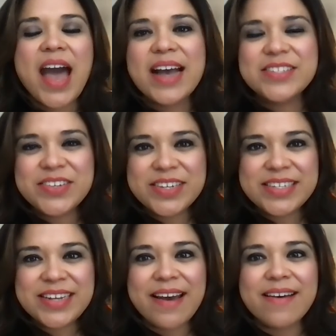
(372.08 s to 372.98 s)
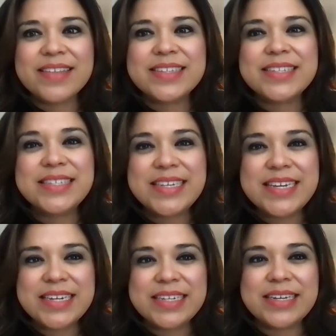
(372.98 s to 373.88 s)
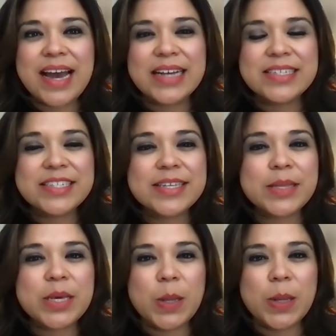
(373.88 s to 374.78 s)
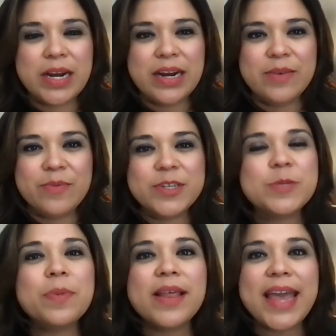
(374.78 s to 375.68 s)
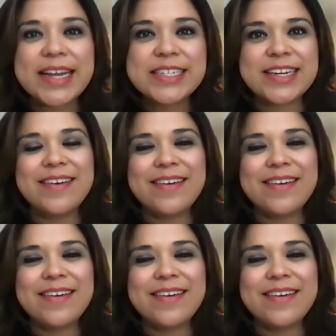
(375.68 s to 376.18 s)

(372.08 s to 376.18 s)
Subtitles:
As you can tell, the seed to constantly learn was planted